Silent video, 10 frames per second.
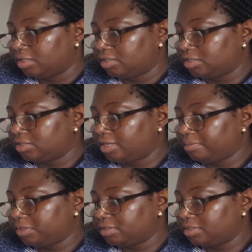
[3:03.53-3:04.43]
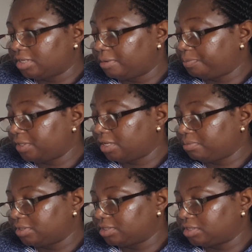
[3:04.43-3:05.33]
The
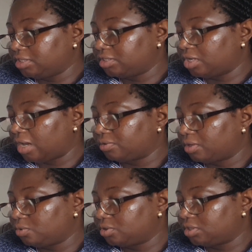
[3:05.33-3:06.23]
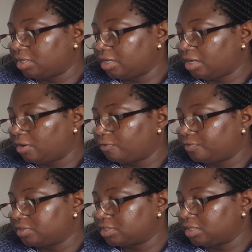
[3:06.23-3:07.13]
epidermis is the outermost layer of
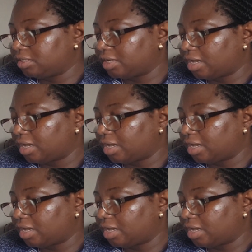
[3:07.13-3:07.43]
the skin that